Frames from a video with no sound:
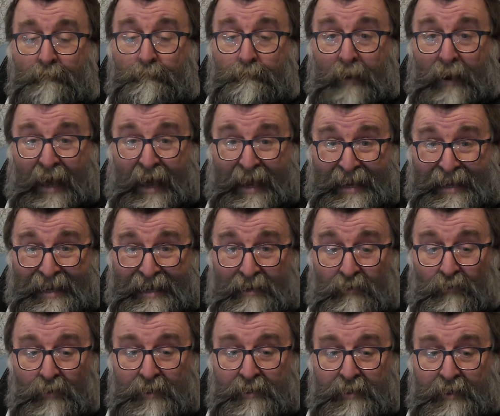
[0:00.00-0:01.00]
blended
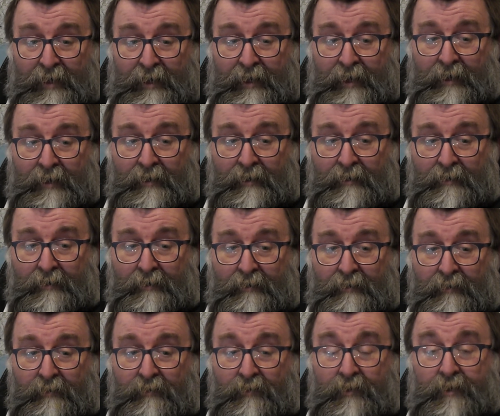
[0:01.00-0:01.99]
whisky
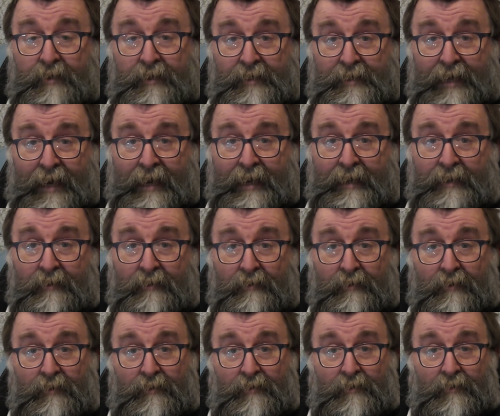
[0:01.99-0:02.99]
could contain
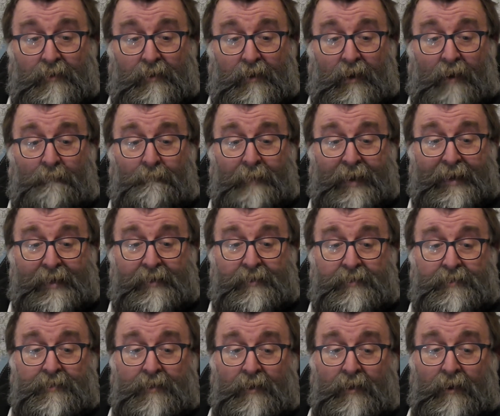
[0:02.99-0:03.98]
a
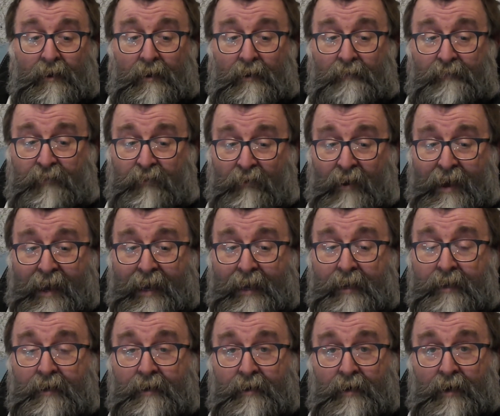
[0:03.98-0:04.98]
mix of
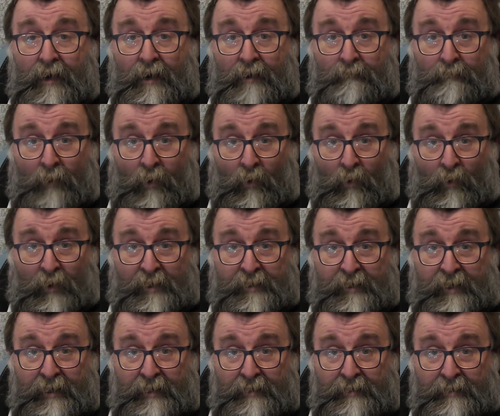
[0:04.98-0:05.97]
grain and malt
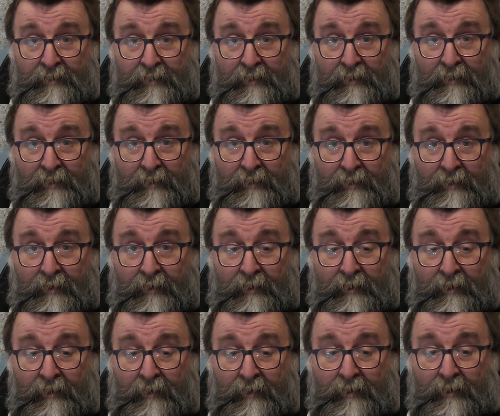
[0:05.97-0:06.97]
whiskies.
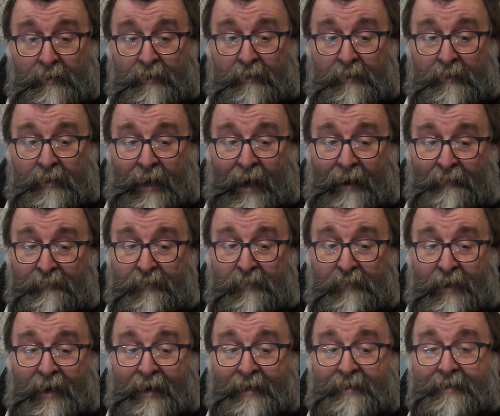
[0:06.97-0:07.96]
After
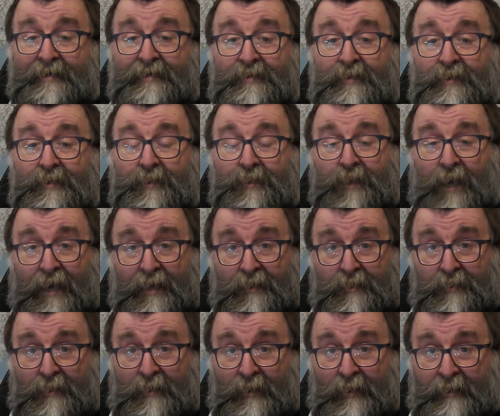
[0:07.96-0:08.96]
that, this
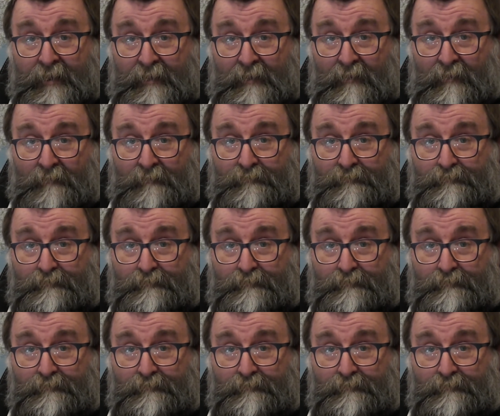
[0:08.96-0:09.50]
changed a little.